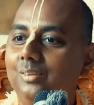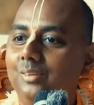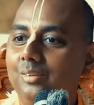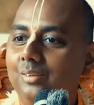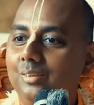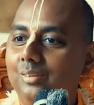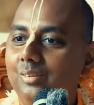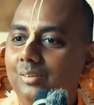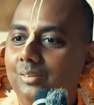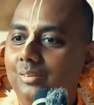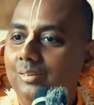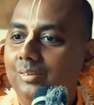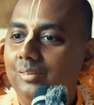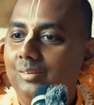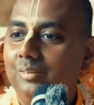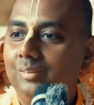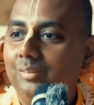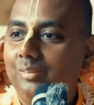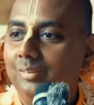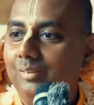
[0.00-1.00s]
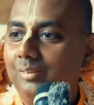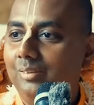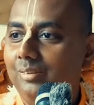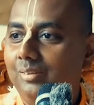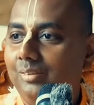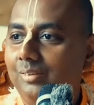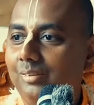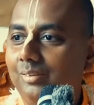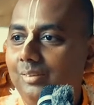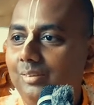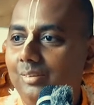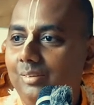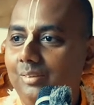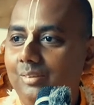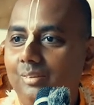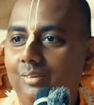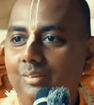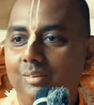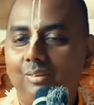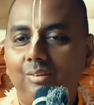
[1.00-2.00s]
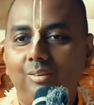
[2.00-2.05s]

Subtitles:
[no speech]